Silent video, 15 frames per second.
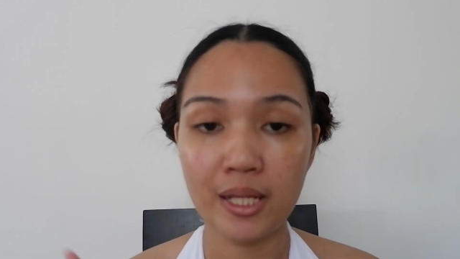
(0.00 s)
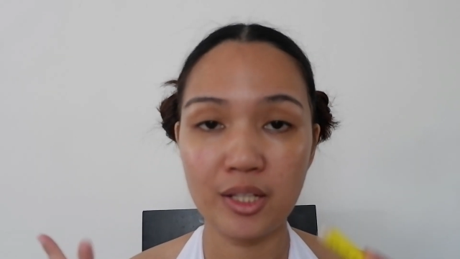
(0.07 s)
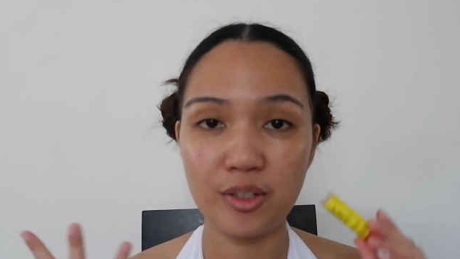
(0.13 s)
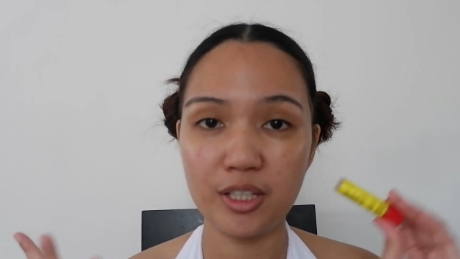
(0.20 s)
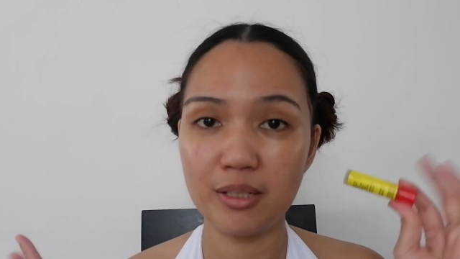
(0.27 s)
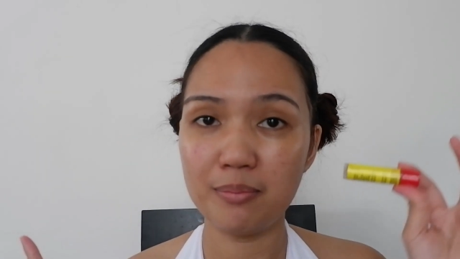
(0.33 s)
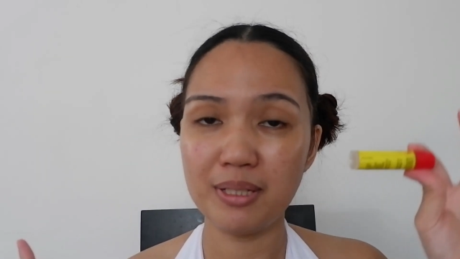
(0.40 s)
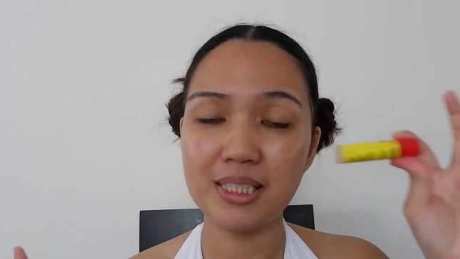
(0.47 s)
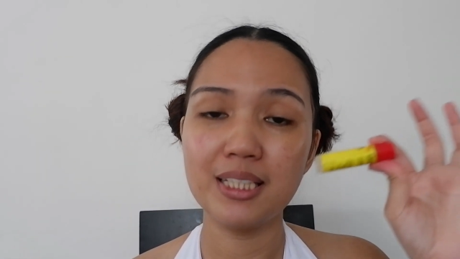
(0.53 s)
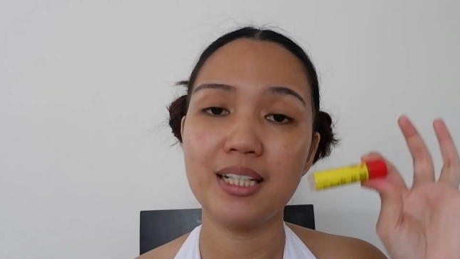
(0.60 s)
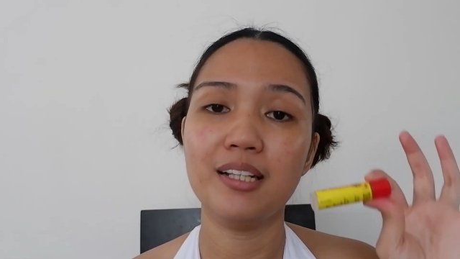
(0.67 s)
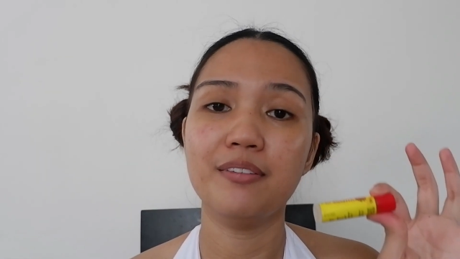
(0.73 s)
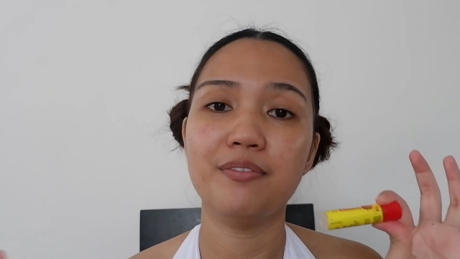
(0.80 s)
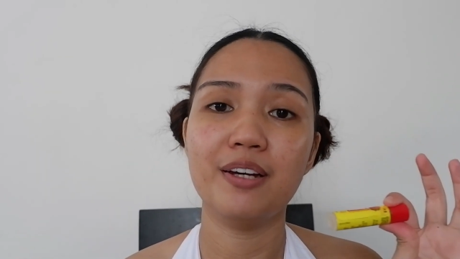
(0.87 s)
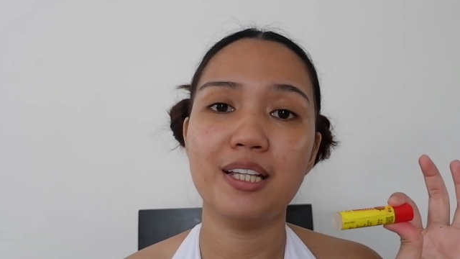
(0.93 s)
You can
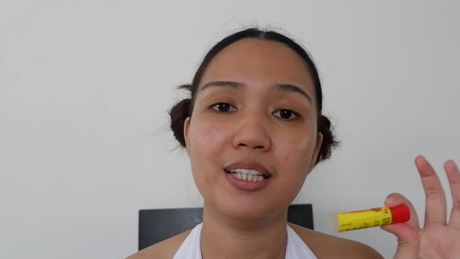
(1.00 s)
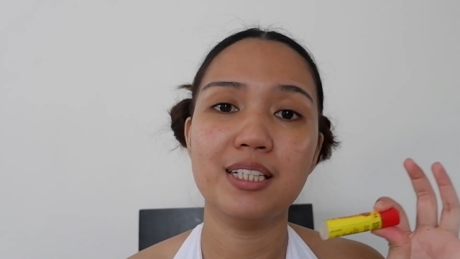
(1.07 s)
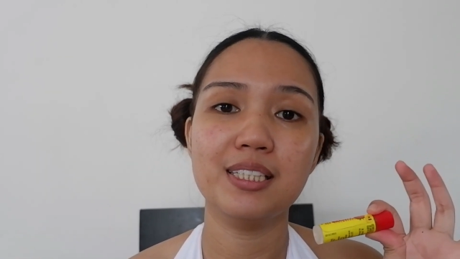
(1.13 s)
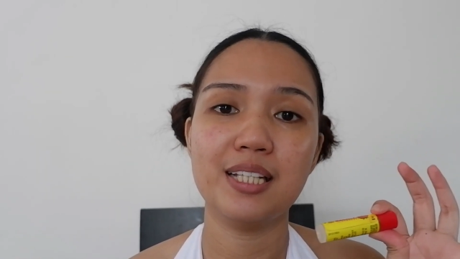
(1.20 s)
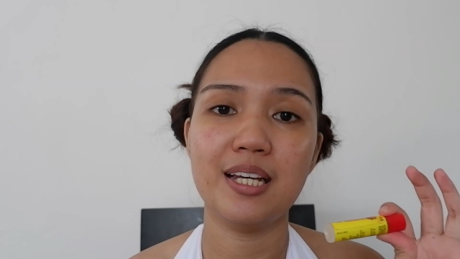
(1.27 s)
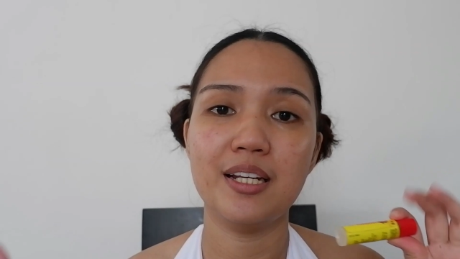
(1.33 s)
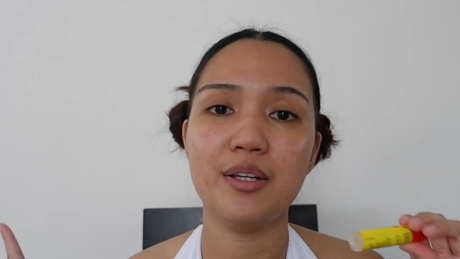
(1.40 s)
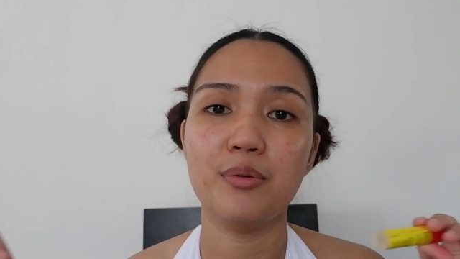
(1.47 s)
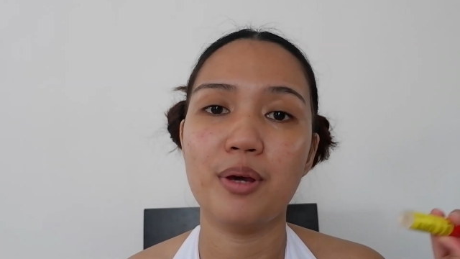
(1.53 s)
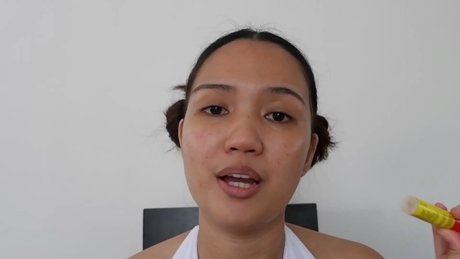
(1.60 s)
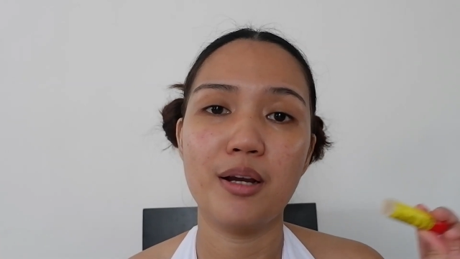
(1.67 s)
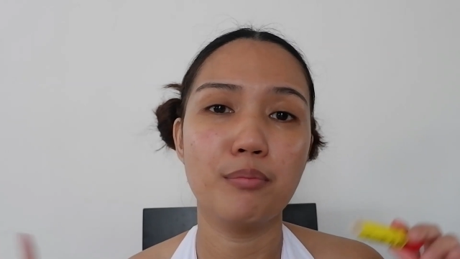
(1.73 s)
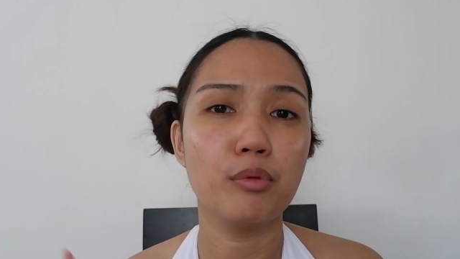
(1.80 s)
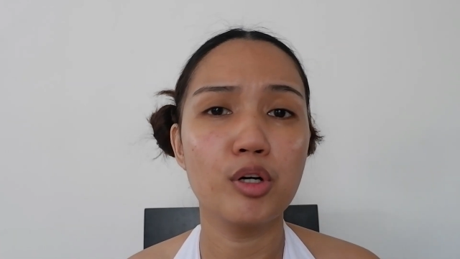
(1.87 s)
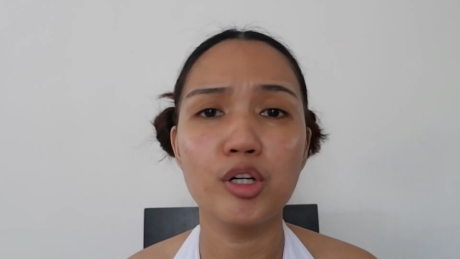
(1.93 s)
basically find this
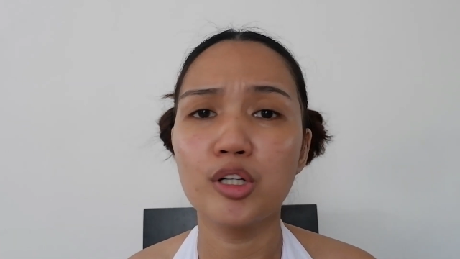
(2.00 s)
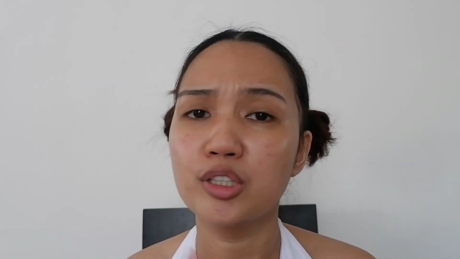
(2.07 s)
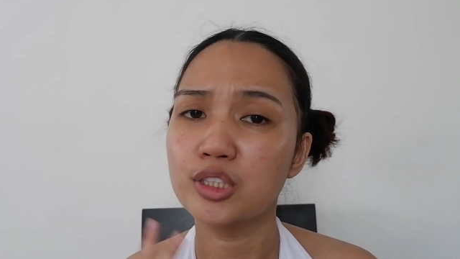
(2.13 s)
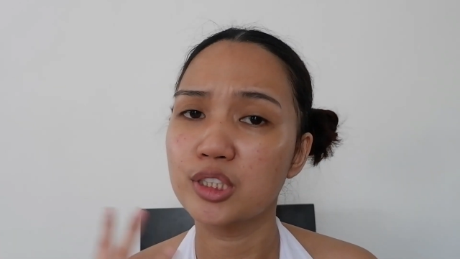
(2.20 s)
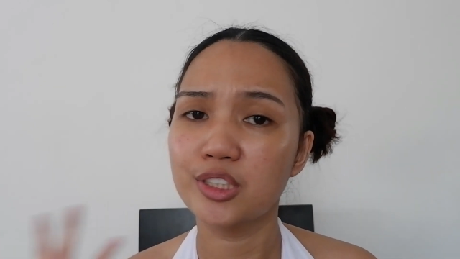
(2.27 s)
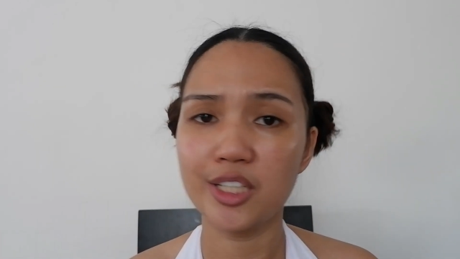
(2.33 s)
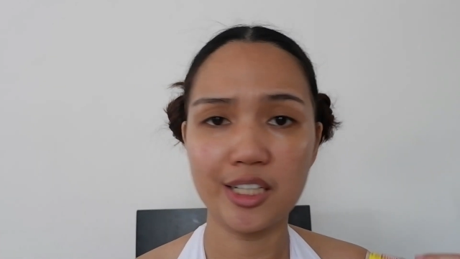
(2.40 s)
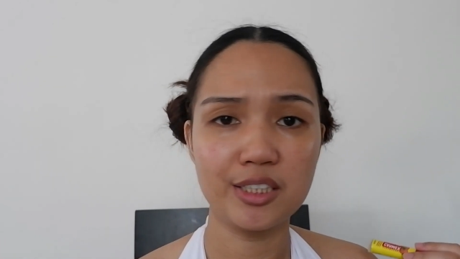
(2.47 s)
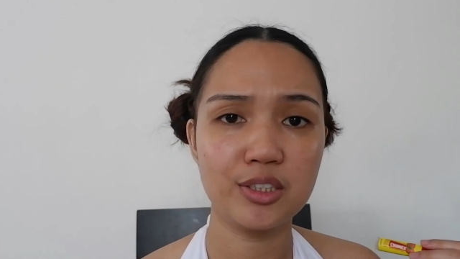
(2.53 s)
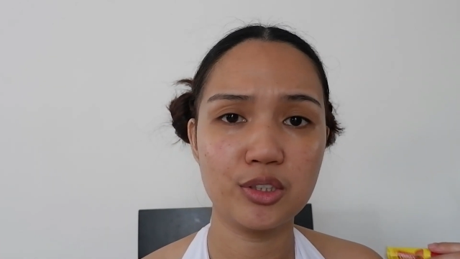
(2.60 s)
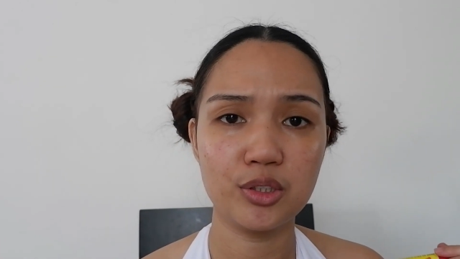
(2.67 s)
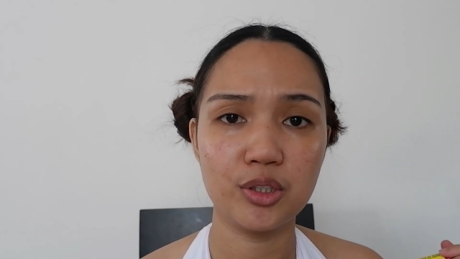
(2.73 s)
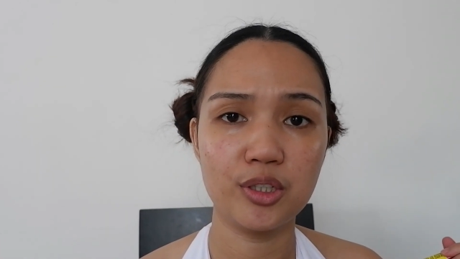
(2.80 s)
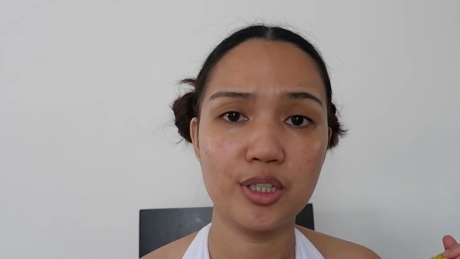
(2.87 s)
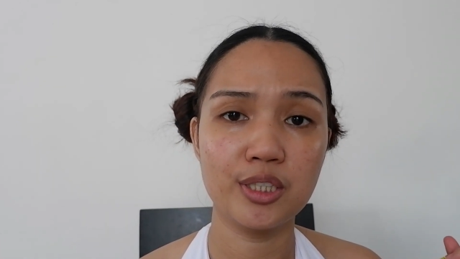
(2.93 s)
anywhere, malls,
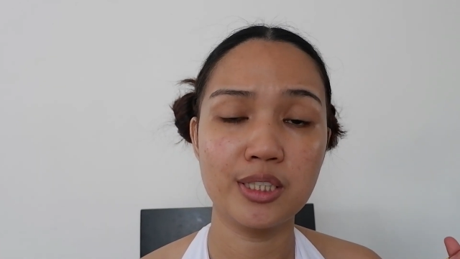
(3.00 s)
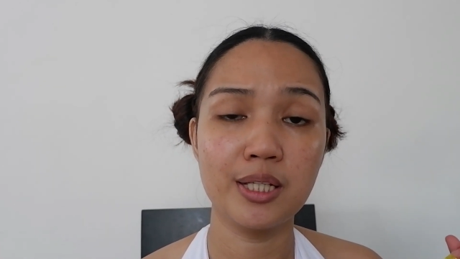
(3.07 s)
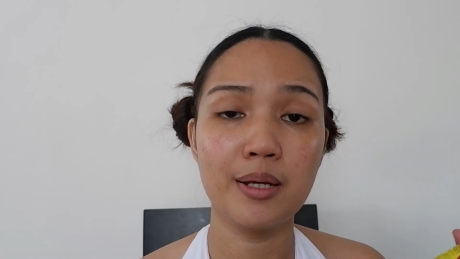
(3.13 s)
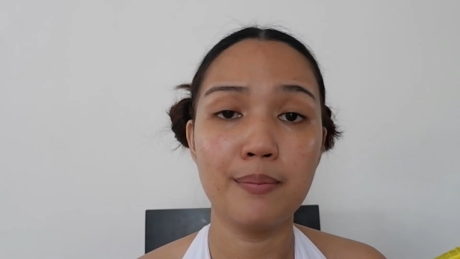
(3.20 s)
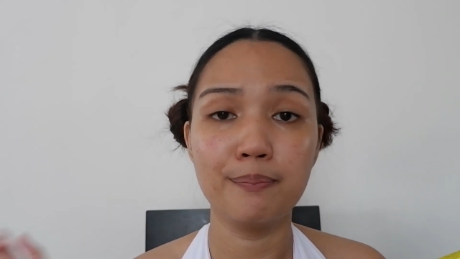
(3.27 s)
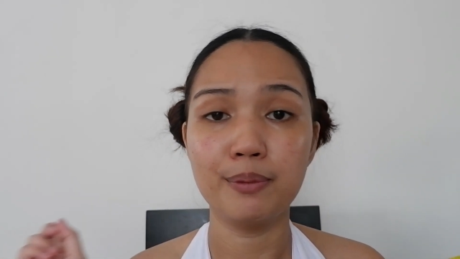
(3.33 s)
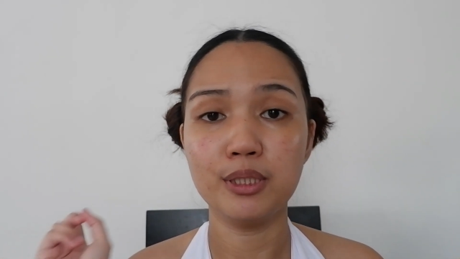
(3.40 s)
drugstores.